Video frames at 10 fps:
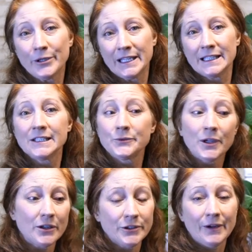more thing. This one
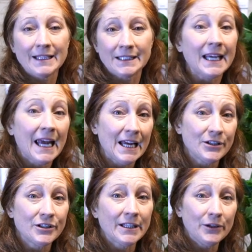also has a
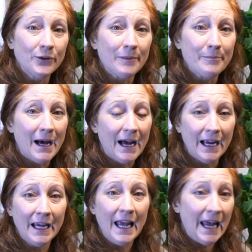cage that you can
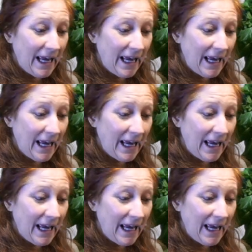buy.